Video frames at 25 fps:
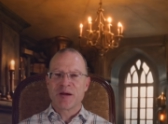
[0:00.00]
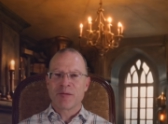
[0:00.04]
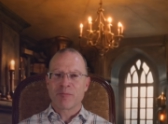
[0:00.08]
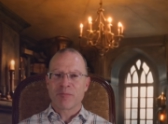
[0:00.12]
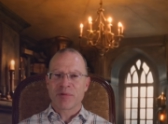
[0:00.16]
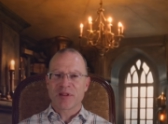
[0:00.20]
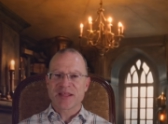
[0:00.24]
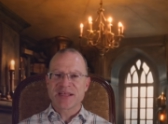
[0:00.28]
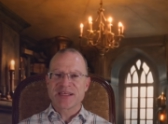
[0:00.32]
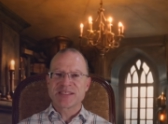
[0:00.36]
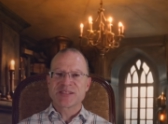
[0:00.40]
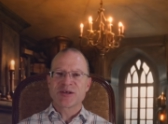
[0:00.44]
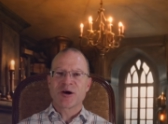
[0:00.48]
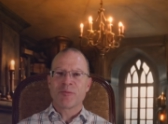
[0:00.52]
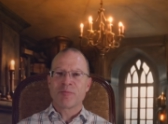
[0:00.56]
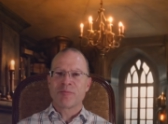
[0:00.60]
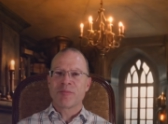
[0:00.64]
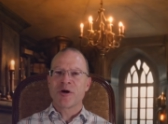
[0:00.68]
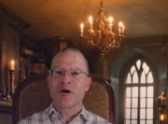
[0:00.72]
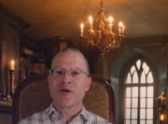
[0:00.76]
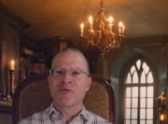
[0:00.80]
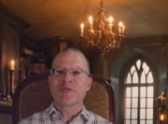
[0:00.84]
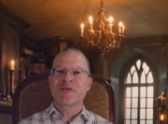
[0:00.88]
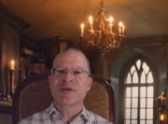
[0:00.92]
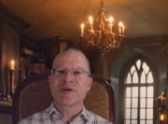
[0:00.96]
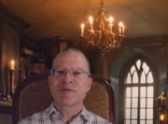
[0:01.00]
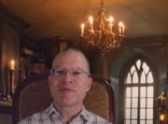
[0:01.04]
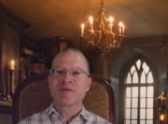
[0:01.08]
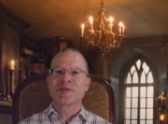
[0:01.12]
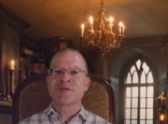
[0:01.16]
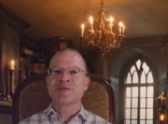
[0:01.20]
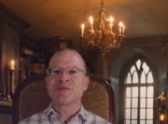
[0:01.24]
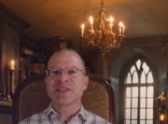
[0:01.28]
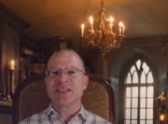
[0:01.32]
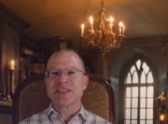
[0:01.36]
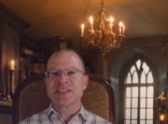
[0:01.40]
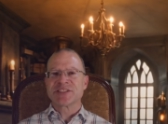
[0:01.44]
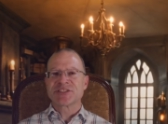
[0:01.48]
please hop over
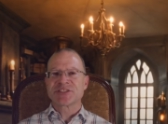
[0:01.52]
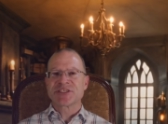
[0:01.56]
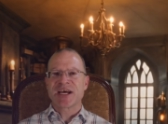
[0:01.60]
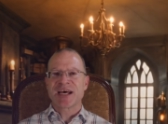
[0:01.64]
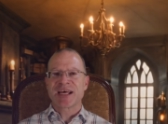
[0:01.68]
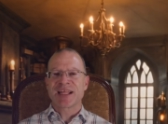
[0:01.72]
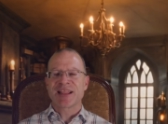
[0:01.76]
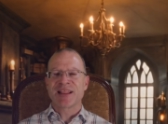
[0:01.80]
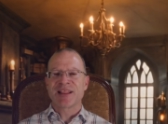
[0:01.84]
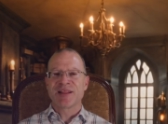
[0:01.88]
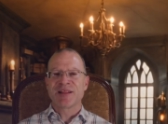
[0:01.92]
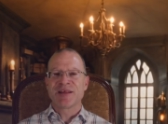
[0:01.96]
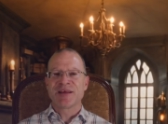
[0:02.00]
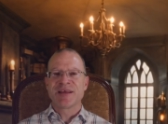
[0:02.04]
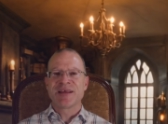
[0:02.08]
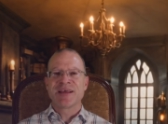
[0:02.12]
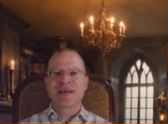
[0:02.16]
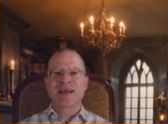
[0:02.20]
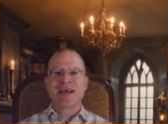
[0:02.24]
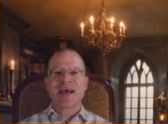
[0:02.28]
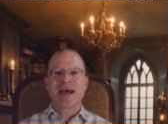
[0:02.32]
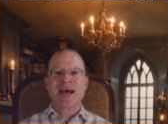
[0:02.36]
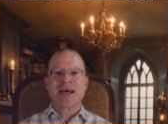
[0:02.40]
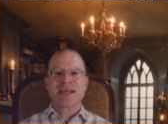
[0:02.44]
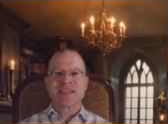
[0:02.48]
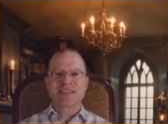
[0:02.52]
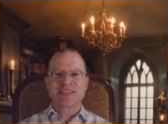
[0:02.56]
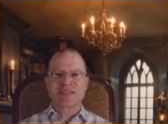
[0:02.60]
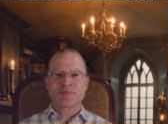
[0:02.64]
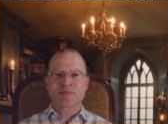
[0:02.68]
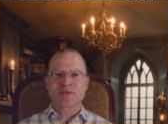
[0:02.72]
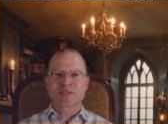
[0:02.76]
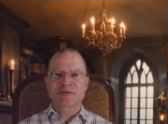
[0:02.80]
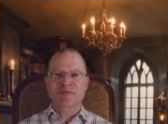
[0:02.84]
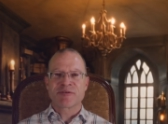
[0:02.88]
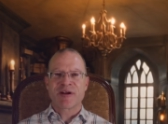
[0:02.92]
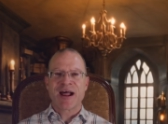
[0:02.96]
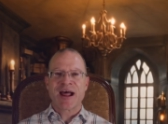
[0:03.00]
to this channel and
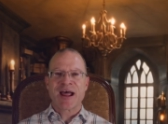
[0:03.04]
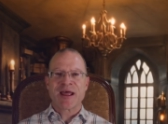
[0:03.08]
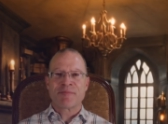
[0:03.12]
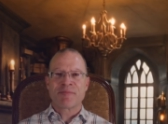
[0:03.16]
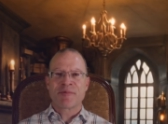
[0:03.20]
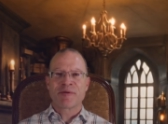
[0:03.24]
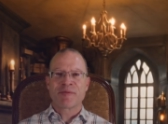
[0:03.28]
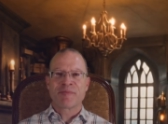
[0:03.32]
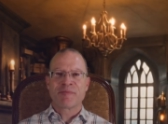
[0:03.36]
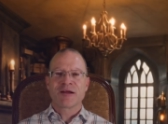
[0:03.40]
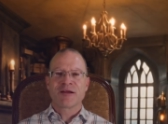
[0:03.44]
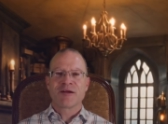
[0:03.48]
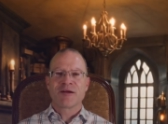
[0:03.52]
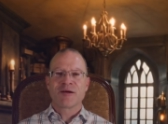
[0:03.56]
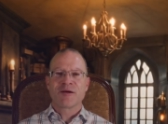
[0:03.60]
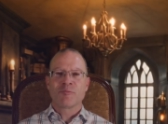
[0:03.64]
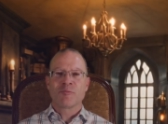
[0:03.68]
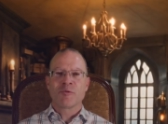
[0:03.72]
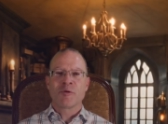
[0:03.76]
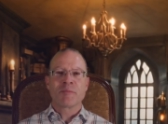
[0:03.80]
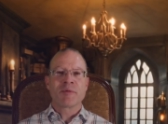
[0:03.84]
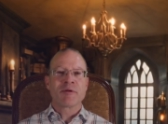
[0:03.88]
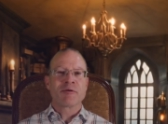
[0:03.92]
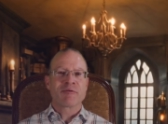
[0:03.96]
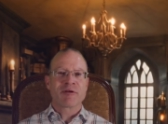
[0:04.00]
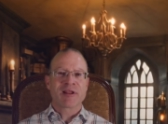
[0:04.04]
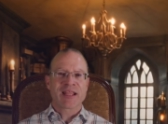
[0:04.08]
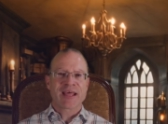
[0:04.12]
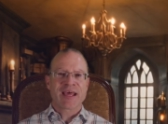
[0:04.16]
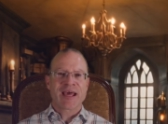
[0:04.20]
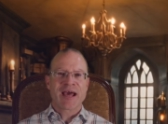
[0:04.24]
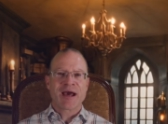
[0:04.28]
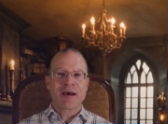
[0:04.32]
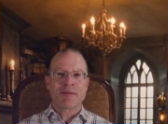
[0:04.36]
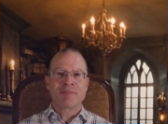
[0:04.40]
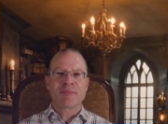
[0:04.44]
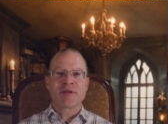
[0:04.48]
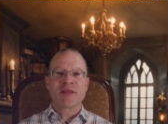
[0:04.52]
subscribe. We'll be really
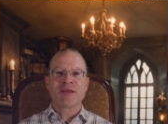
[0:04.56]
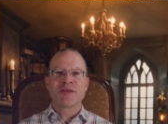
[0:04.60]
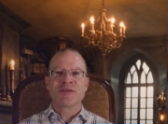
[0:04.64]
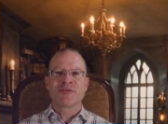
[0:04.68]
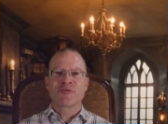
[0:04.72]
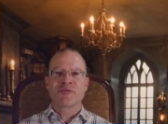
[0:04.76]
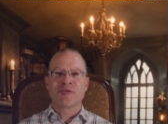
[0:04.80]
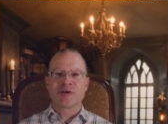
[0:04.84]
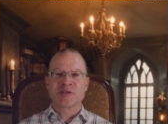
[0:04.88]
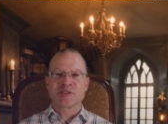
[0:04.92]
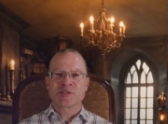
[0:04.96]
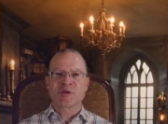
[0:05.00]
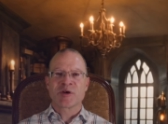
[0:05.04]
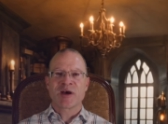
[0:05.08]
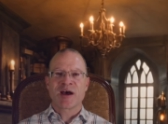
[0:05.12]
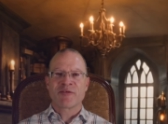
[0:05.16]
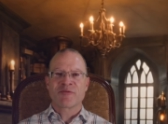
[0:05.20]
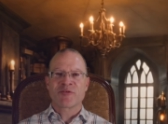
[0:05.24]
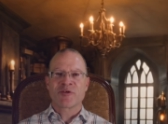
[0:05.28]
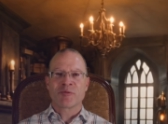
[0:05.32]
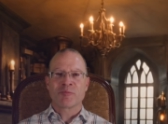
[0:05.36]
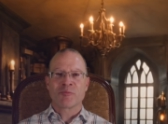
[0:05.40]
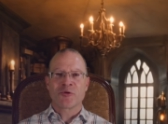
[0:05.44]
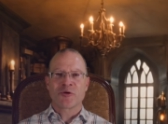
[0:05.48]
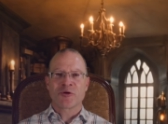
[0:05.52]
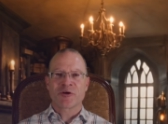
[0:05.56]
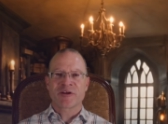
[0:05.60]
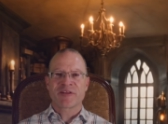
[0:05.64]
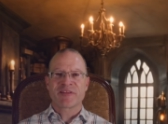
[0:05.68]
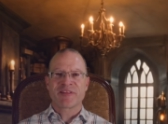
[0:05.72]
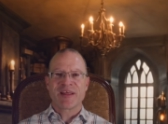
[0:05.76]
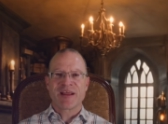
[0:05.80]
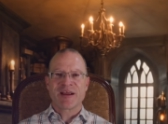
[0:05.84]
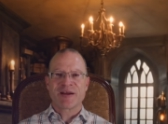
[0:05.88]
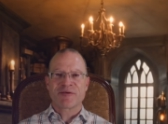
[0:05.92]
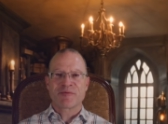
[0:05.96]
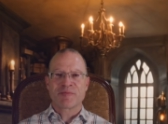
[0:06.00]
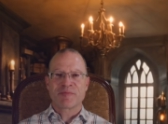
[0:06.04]
happy to also have you on board
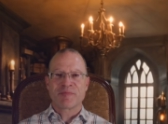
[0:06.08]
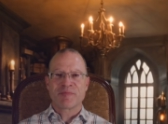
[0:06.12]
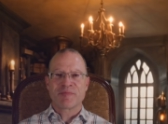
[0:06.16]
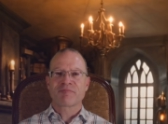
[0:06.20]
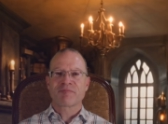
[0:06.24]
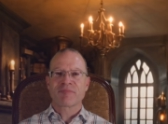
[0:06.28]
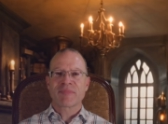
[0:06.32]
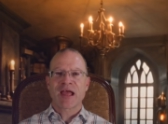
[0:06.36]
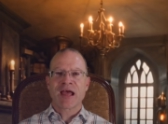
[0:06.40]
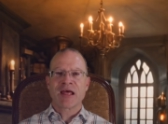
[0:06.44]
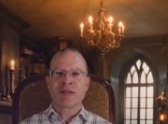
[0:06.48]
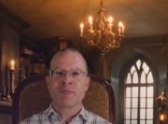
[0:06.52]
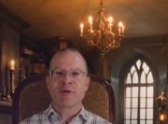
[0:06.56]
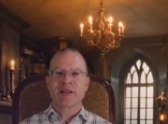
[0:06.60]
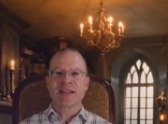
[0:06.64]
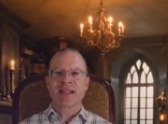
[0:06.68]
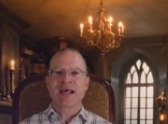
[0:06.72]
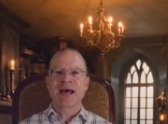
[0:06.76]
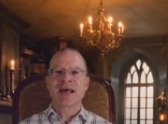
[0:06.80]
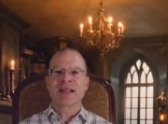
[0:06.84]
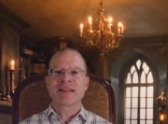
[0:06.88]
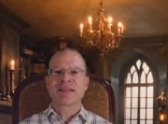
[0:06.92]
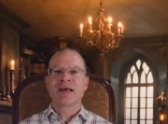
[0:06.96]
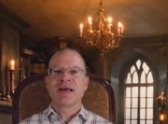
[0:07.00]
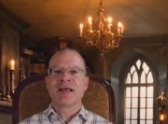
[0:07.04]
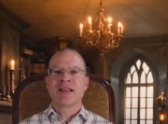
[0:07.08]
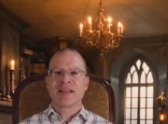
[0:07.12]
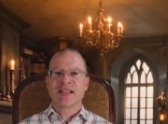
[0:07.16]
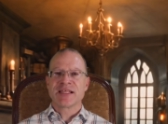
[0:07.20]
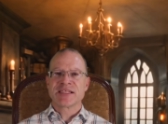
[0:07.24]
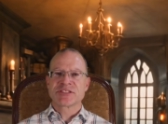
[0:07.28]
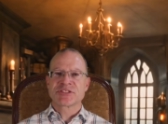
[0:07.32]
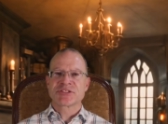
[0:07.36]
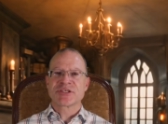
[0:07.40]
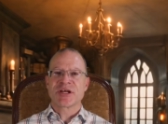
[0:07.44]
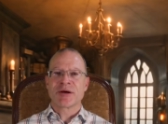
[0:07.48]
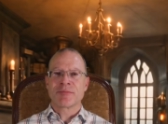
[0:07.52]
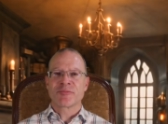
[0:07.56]
there. And with that,
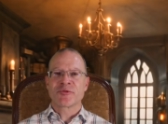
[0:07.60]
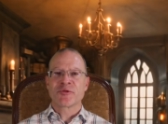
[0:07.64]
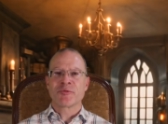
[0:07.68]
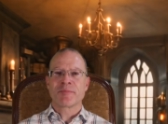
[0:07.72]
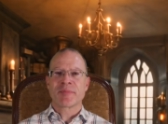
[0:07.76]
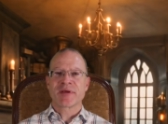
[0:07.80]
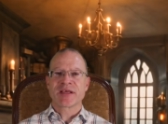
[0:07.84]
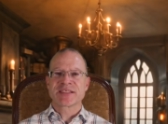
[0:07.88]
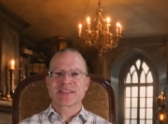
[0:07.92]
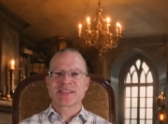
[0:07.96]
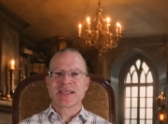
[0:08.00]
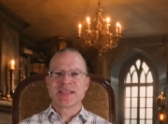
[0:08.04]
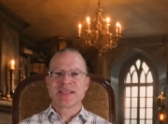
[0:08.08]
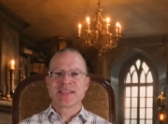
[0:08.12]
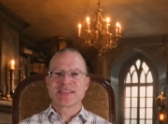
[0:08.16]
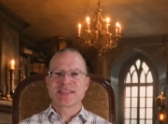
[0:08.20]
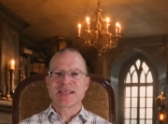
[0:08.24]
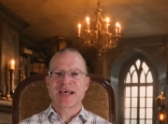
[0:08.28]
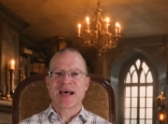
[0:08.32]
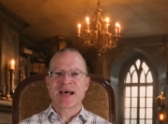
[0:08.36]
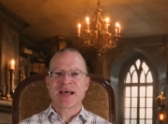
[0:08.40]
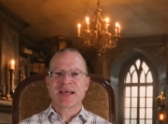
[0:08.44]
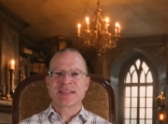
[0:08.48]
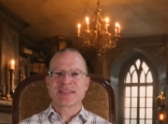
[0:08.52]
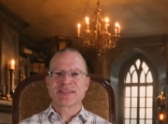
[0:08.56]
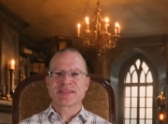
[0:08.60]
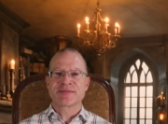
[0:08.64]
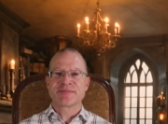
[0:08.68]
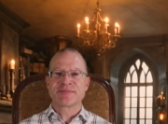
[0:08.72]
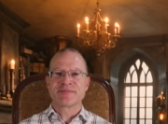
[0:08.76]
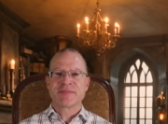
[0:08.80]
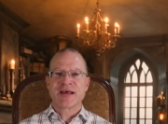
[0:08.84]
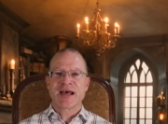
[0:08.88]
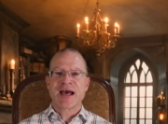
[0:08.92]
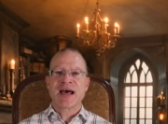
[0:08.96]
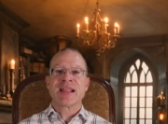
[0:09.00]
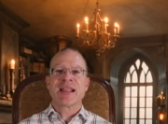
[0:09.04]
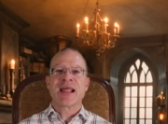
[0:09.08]
let's jump to PixInsight
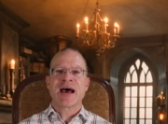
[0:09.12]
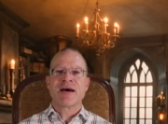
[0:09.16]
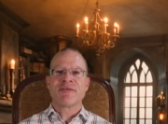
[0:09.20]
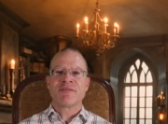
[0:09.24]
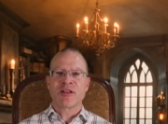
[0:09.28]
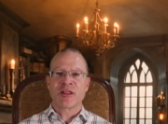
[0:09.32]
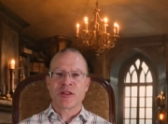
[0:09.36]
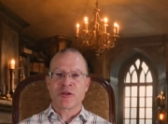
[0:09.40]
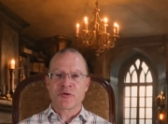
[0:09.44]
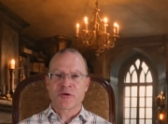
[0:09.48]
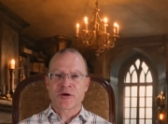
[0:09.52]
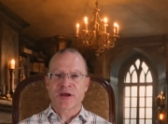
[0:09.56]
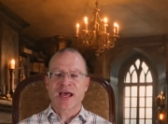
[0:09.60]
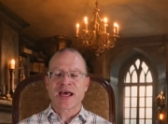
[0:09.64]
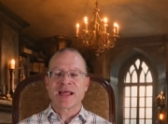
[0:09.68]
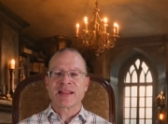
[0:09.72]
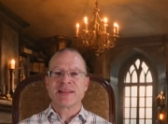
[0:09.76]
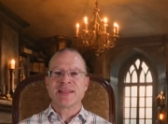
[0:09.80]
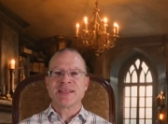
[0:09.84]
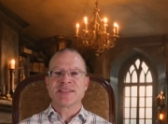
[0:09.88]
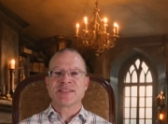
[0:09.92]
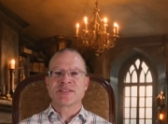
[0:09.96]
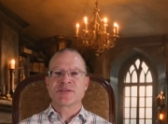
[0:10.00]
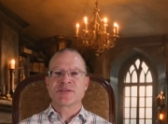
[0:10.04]
and have a look at these